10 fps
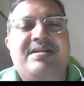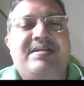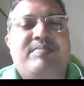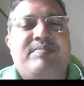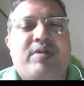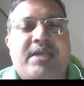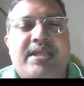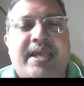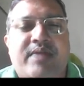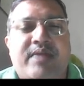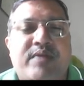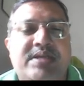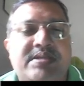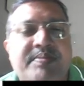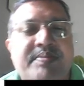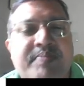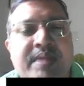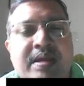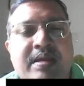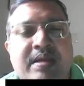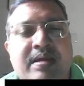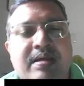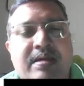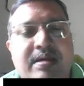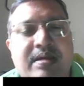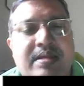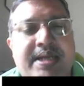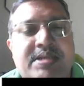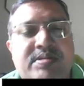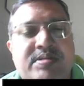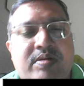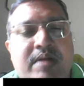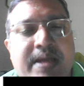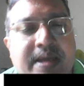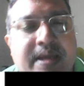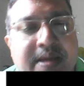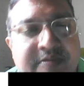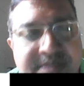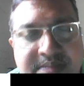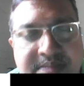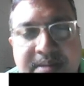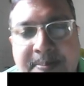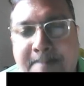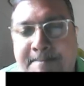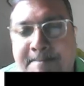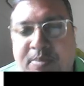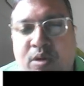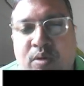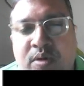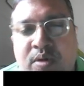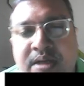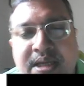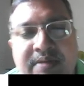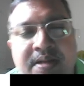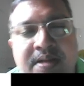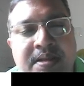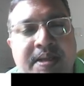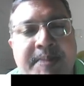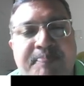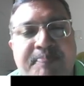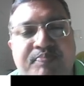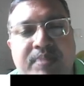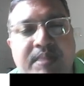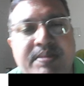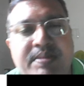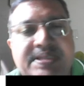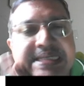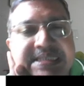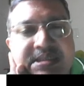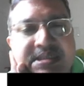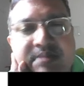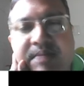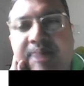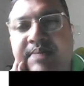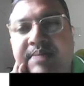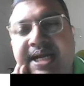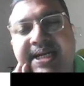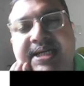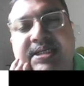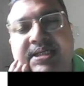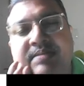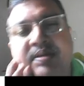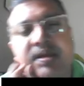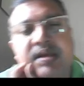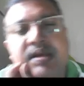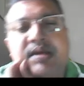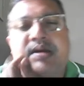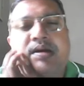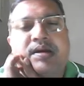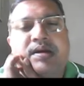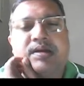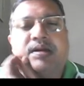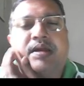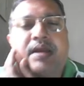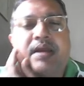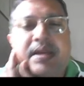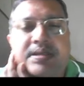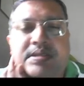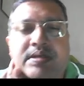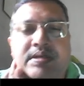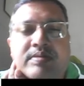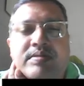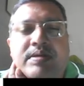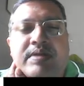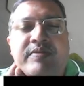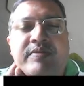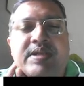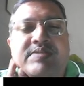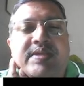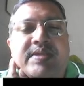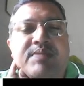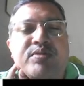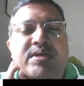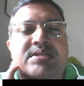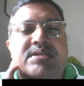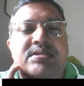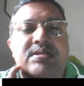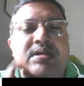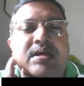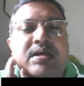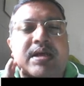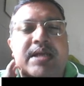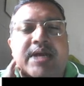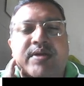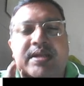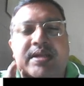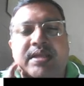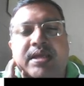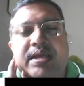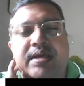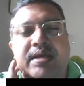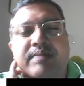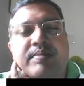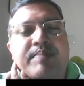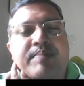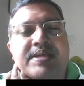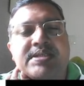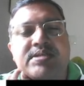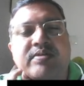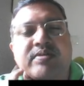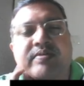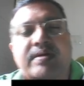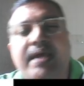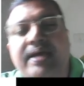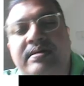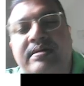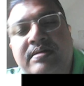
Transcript: blocking the airways. That is called a emphysema, or even the muscles become tightened and it fills with mucus, narrowing the passage of air.